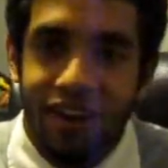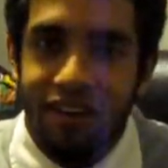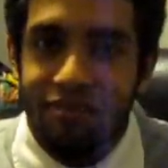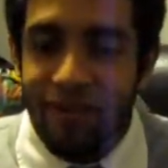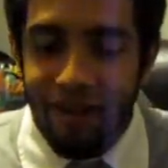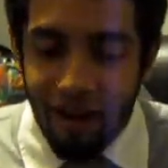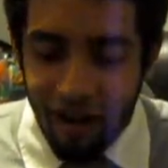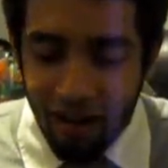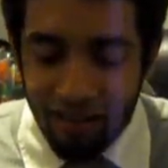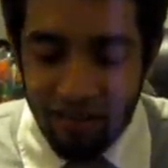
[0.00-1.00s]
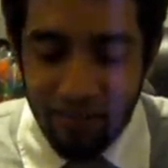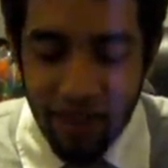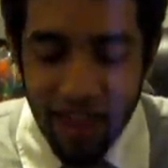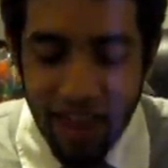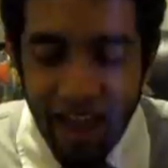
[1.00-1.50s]
of my haul.
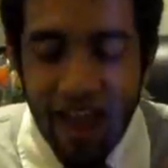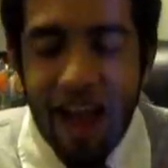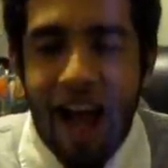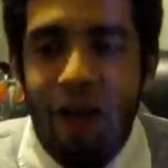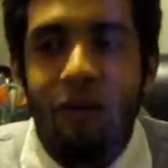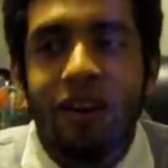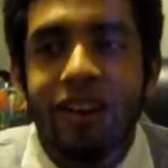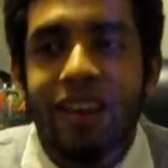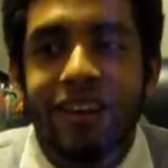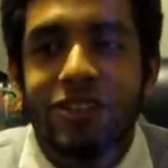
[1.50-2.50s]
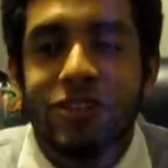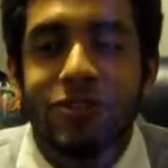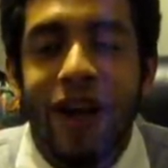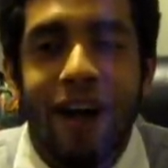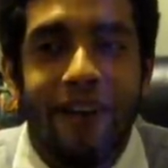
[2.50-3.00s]
I want to get
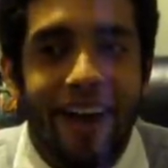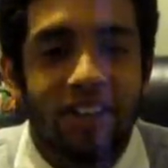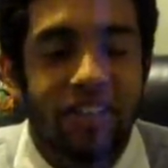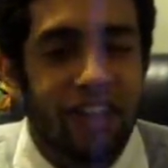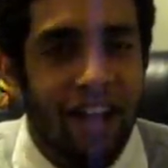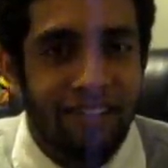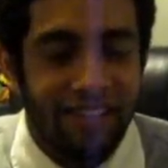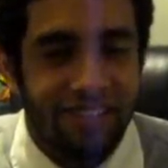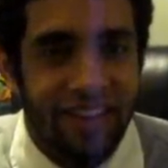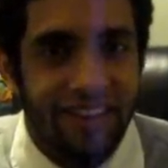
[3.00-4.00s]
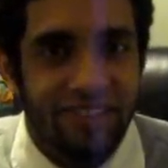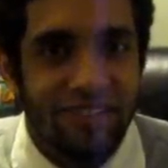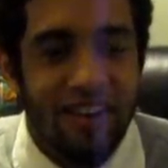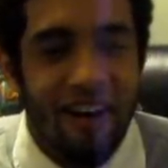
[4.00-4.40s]
into how I actually got these things.